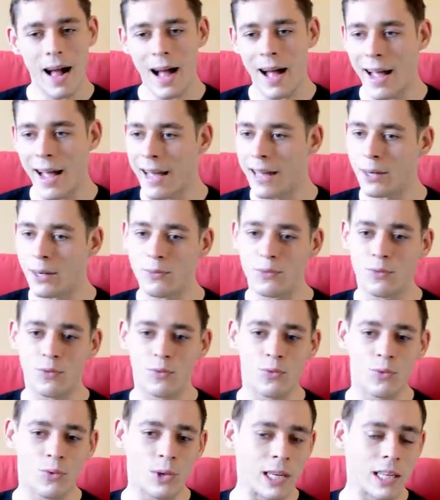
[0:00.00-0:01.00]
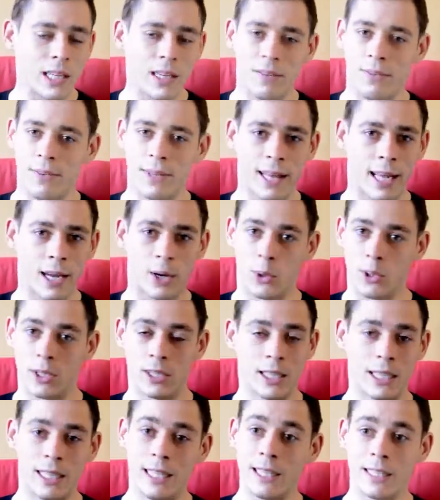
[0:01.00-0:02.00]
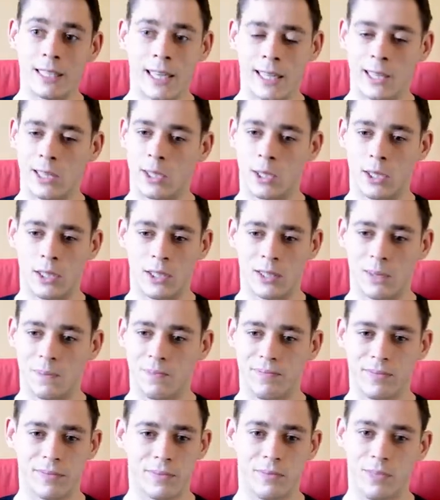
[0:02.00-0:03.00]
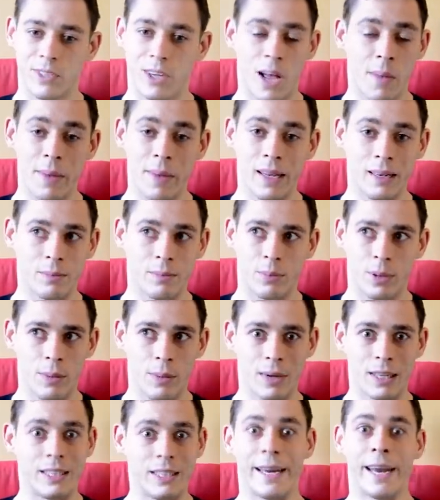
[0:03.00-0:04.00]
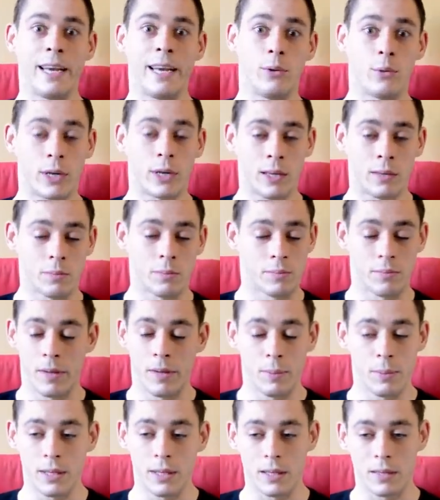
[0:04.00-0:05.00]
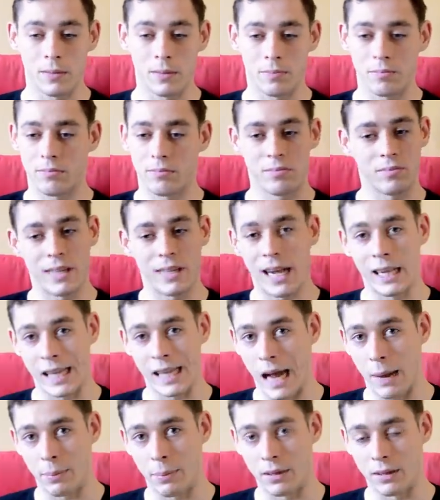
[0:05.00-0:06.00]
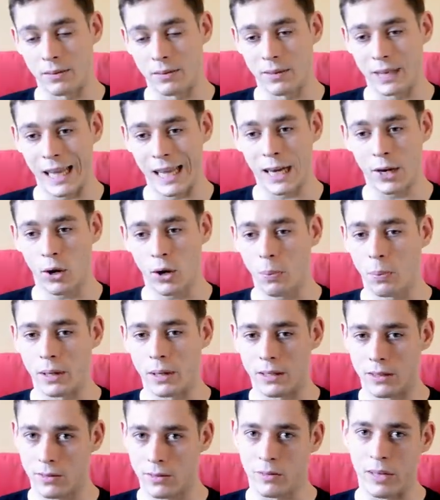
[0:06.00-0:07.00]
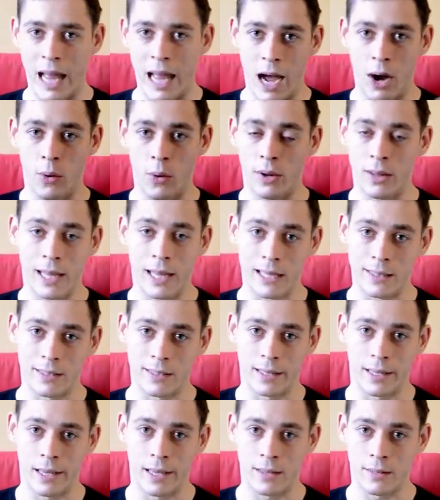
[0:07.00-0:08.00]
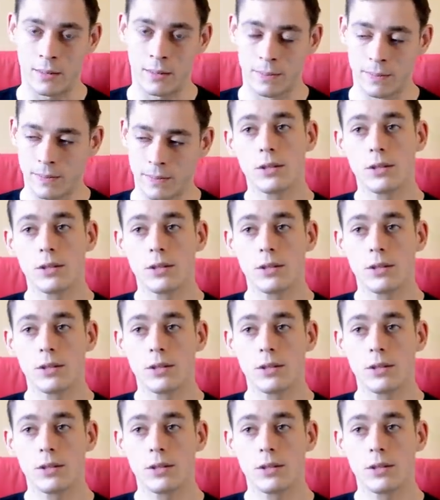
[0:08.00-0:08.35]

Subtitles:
I don't really feel like all the techniques I learned come in pretty much anywhere. Maybe that'll happen later, but now that's the case.